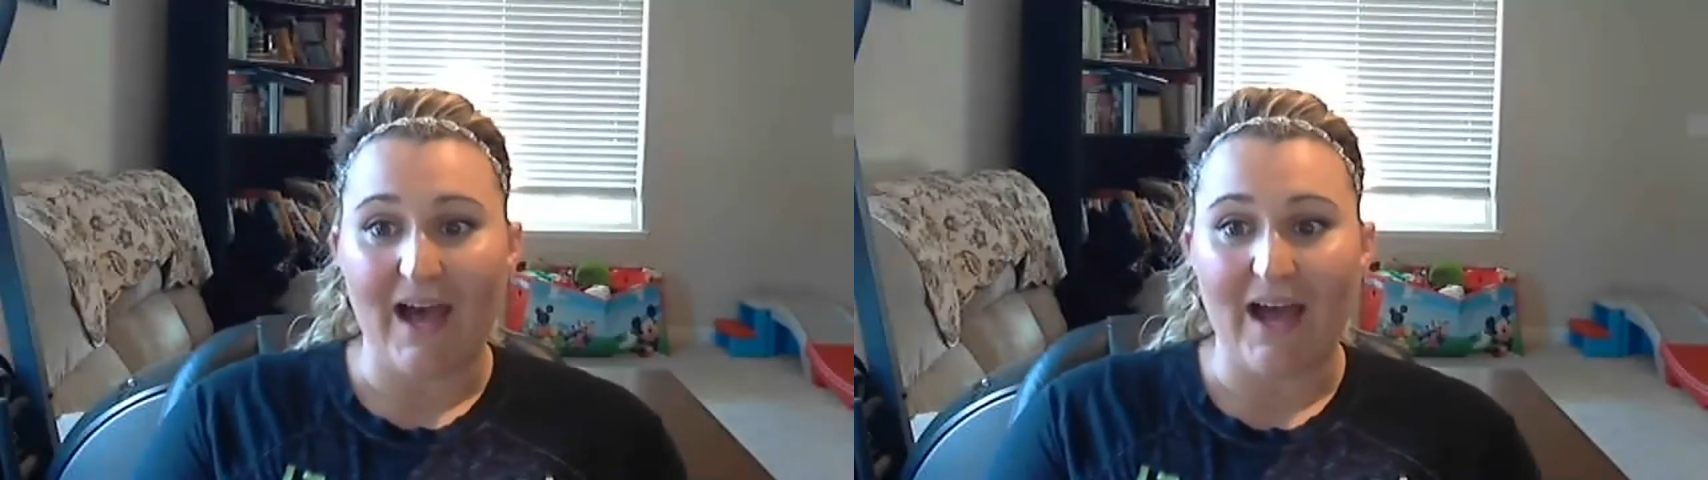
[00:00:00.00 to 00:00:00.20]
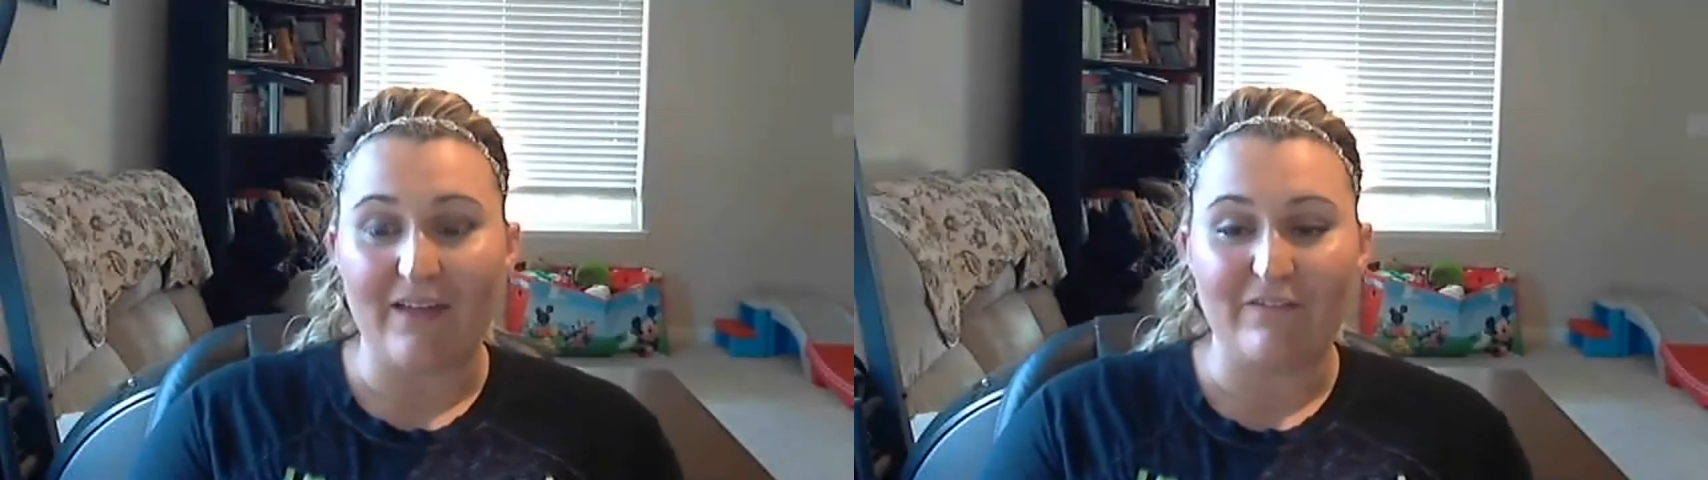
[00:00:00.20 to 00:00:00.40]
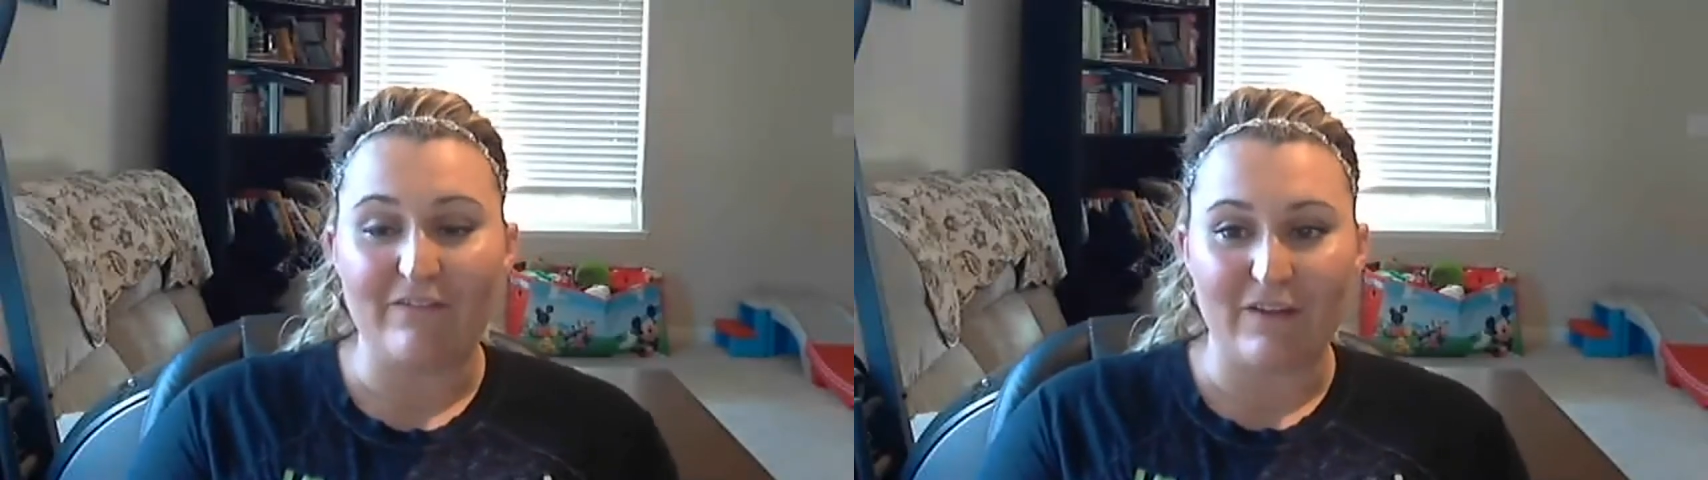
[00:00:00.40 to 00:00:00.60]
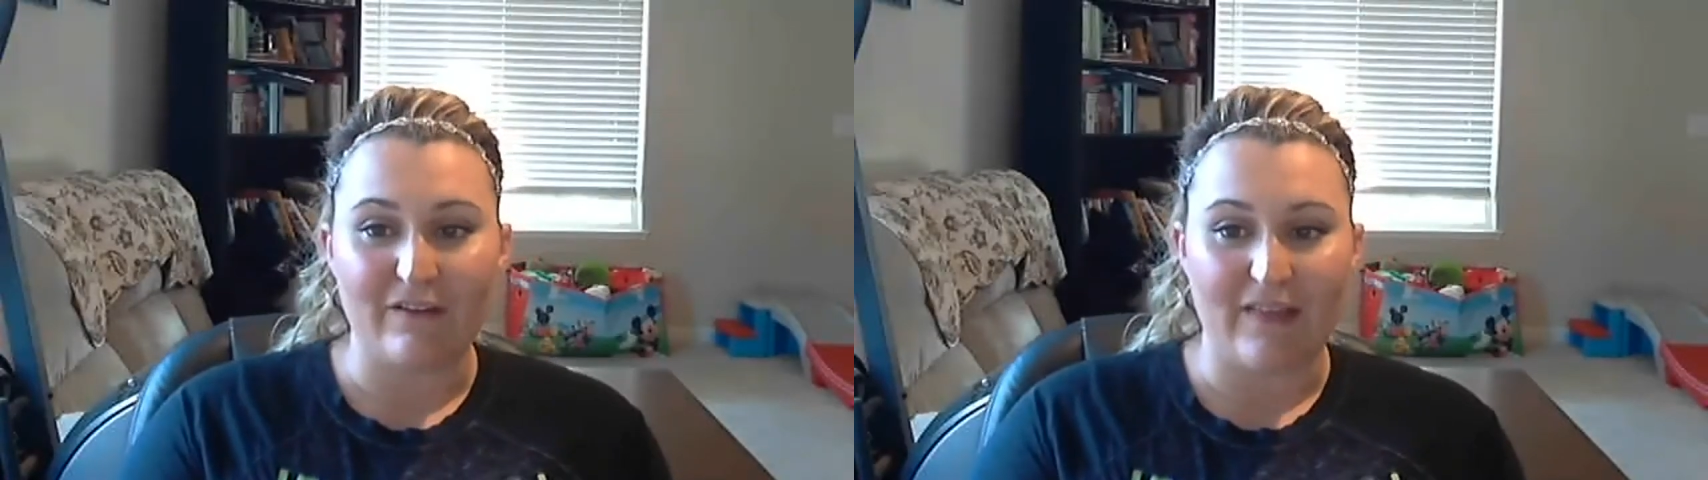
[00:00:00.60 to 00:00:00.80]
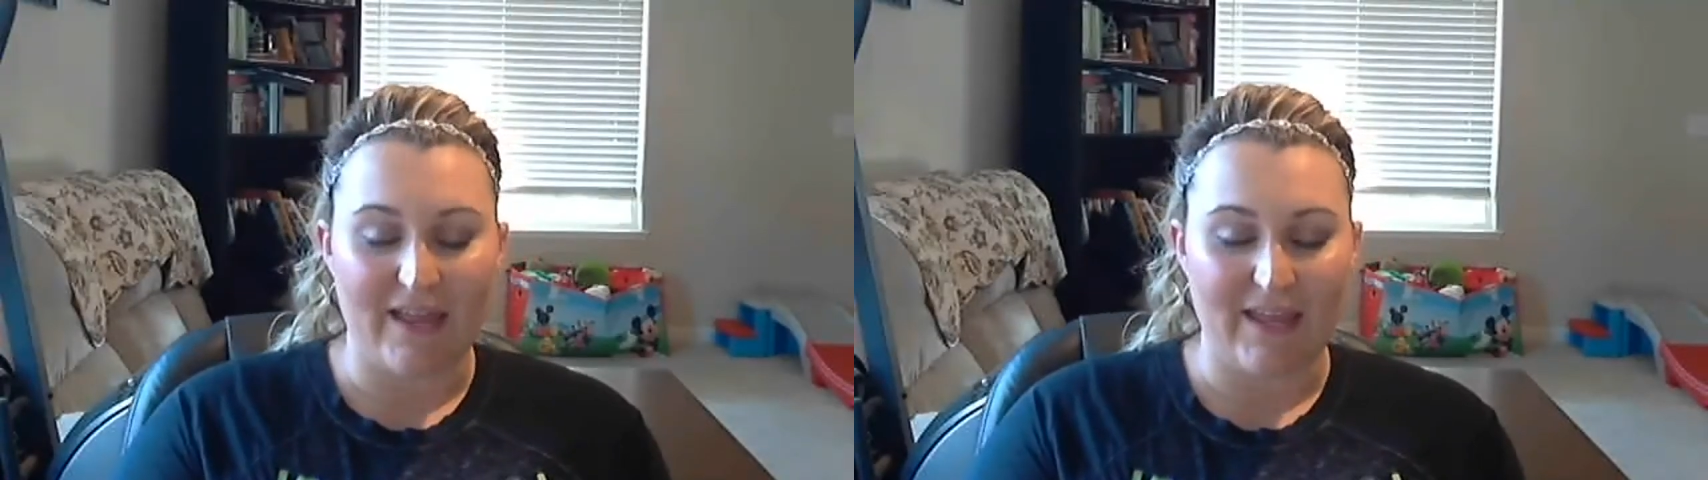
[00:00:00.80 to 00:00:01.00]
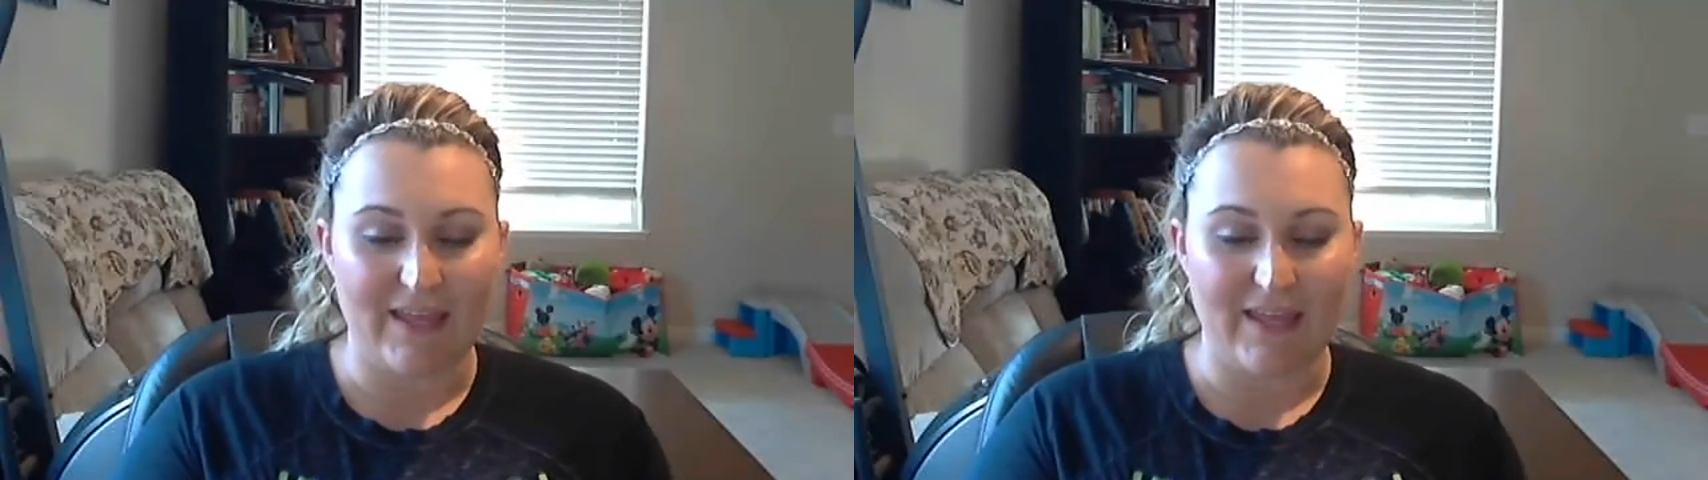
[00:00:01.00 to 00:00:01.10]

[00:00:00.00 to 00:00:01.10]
I feel like